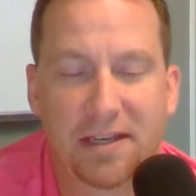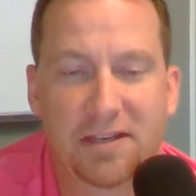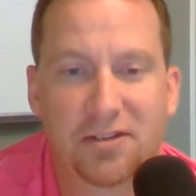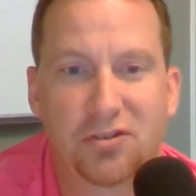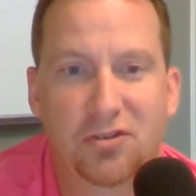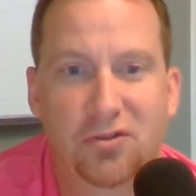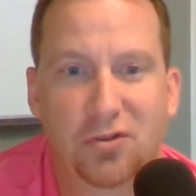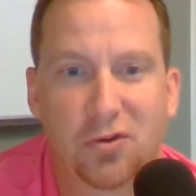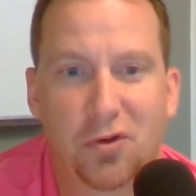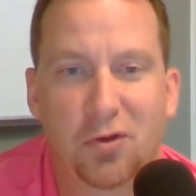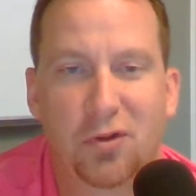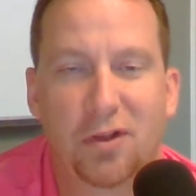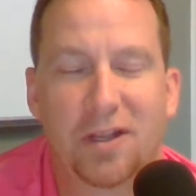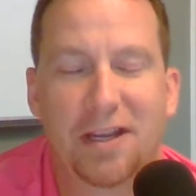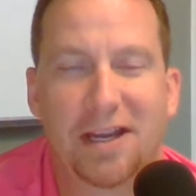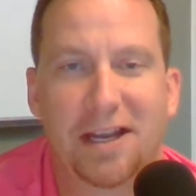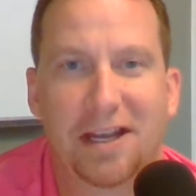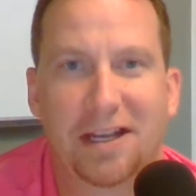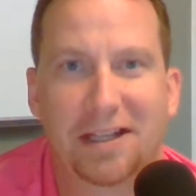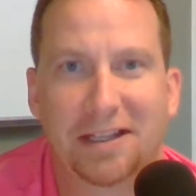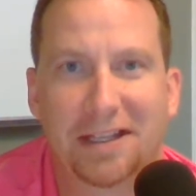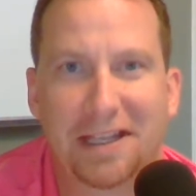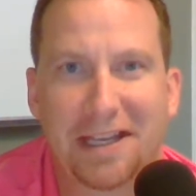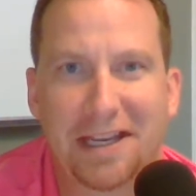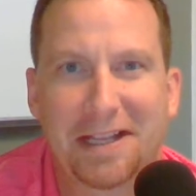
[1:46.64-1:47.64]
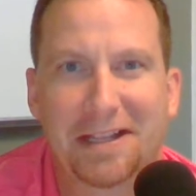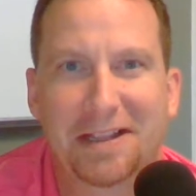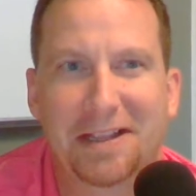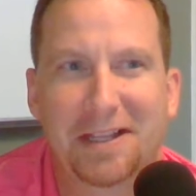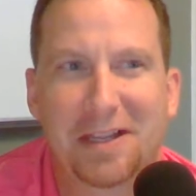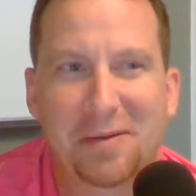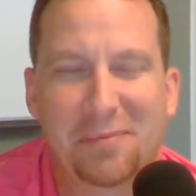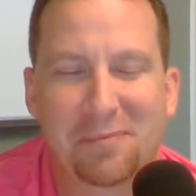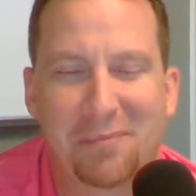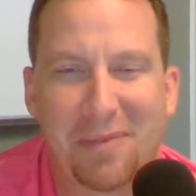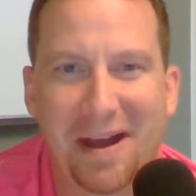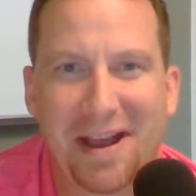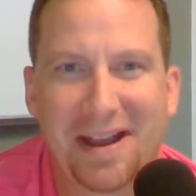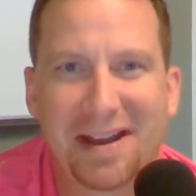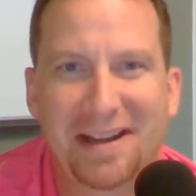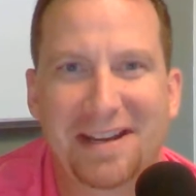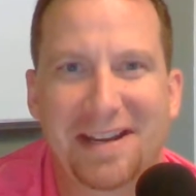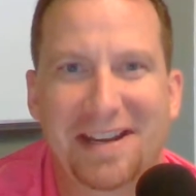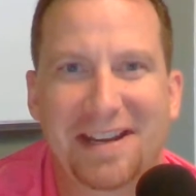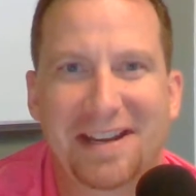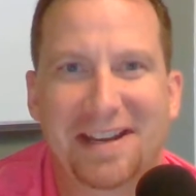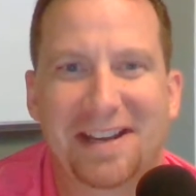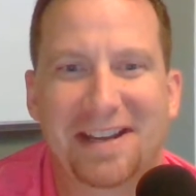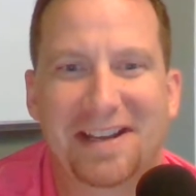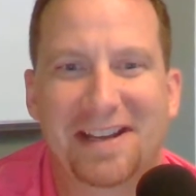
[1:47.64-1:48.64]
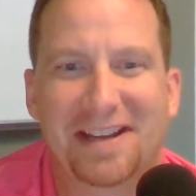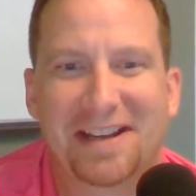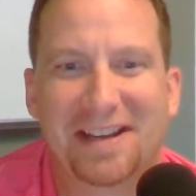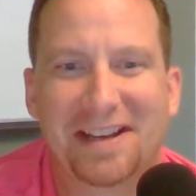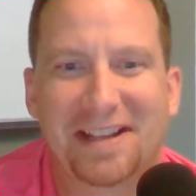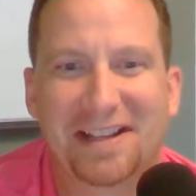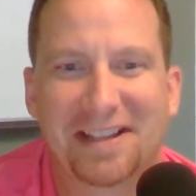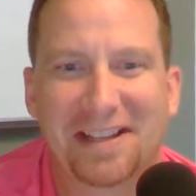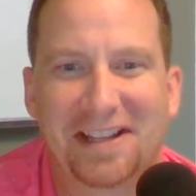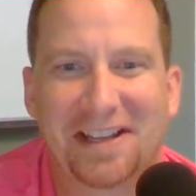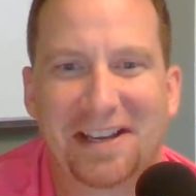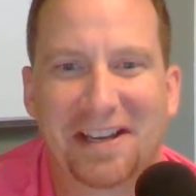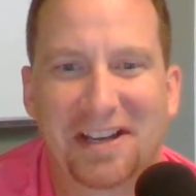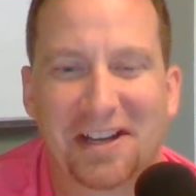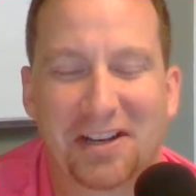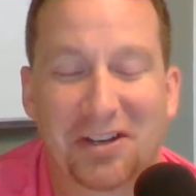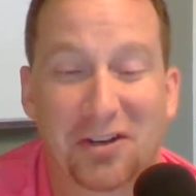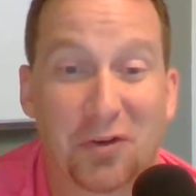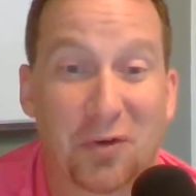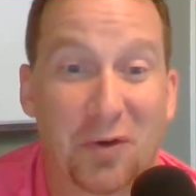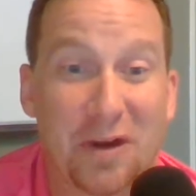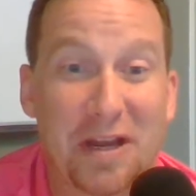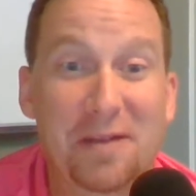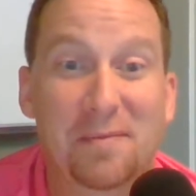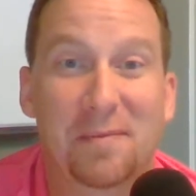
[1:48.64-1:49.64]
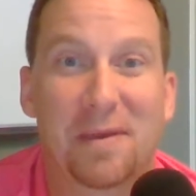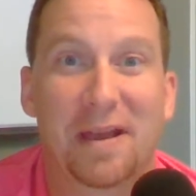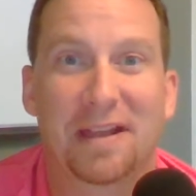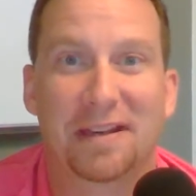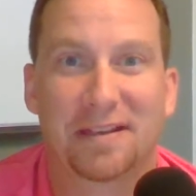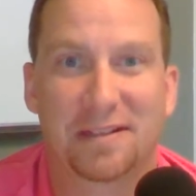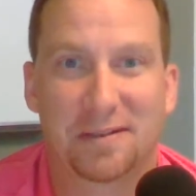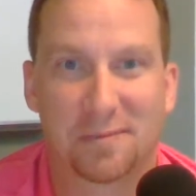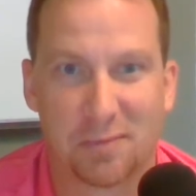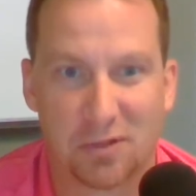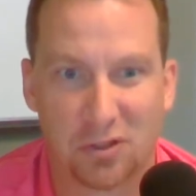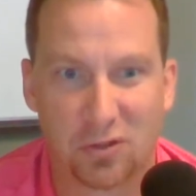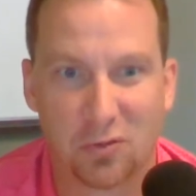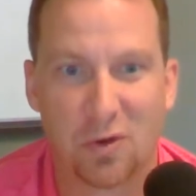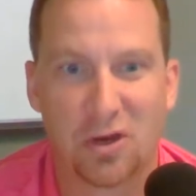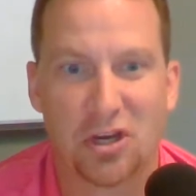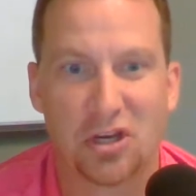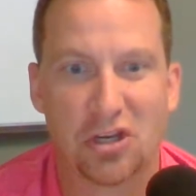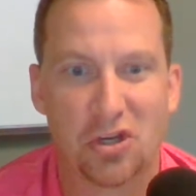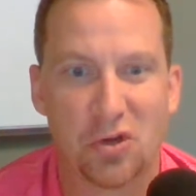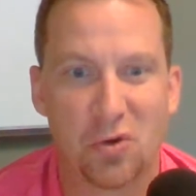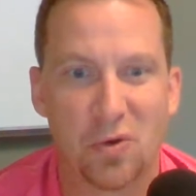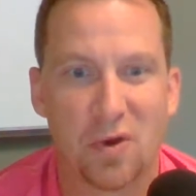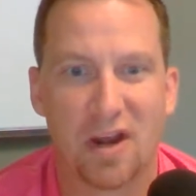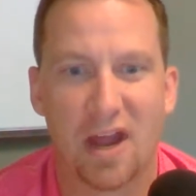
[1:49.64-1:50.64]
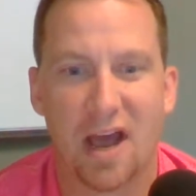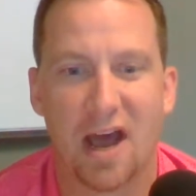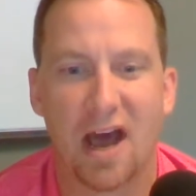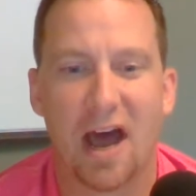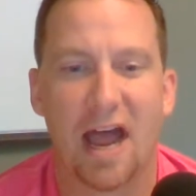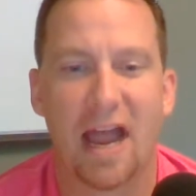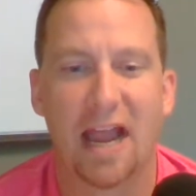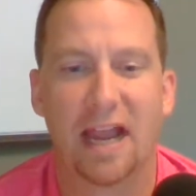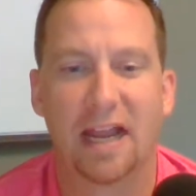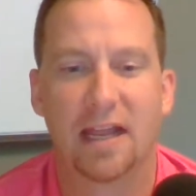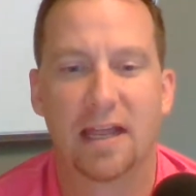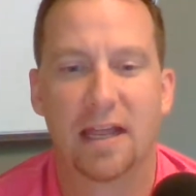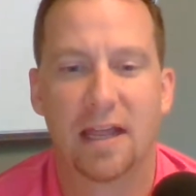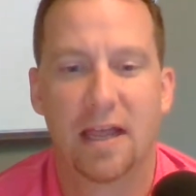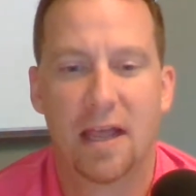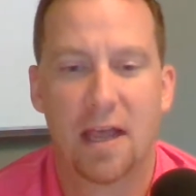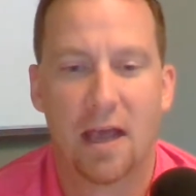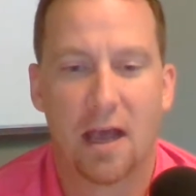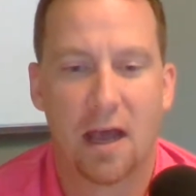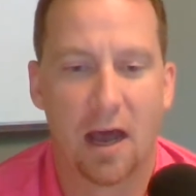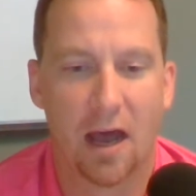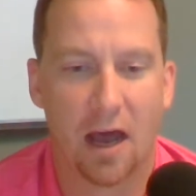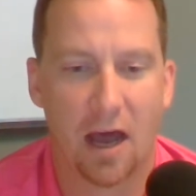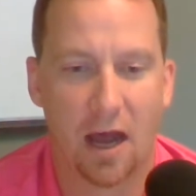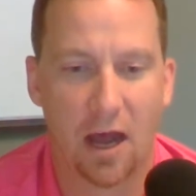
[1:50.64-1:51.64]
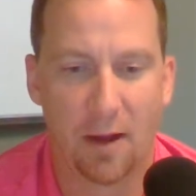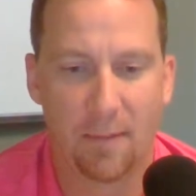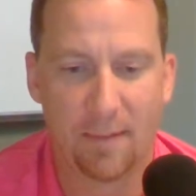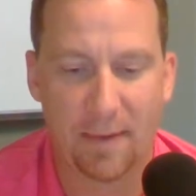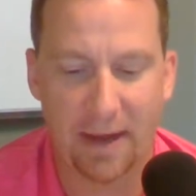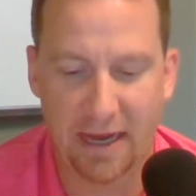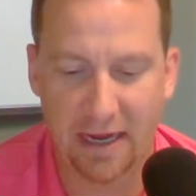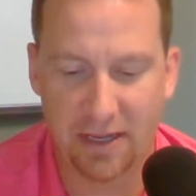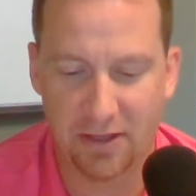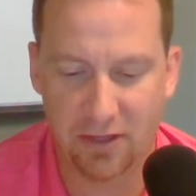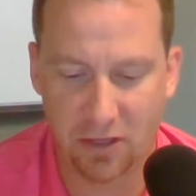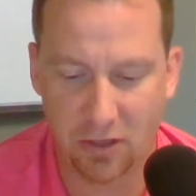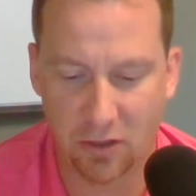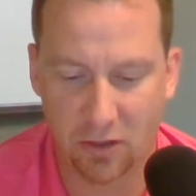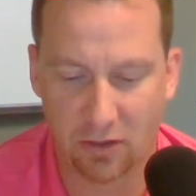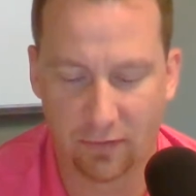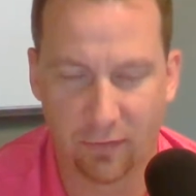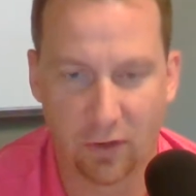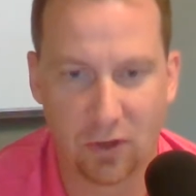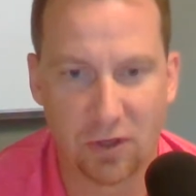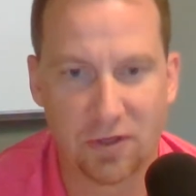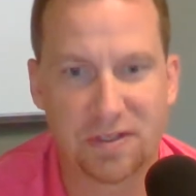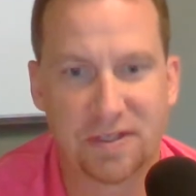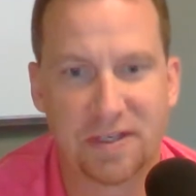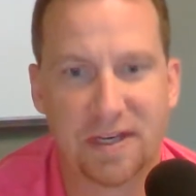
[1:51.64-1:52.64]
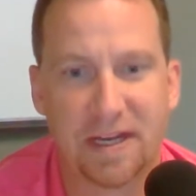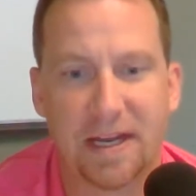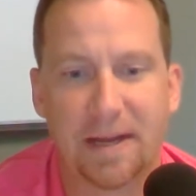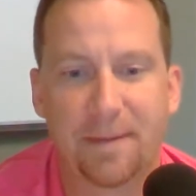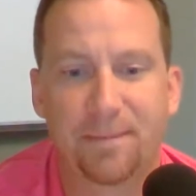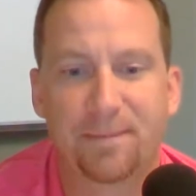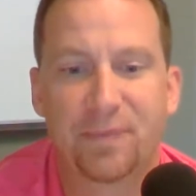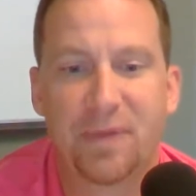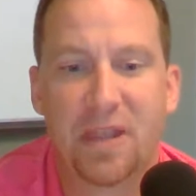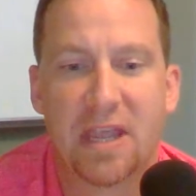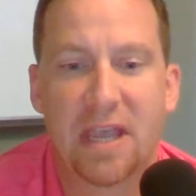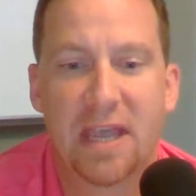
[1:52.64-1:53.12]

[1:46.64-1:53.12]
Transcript: truly a legally binding agreement between you and I and the university.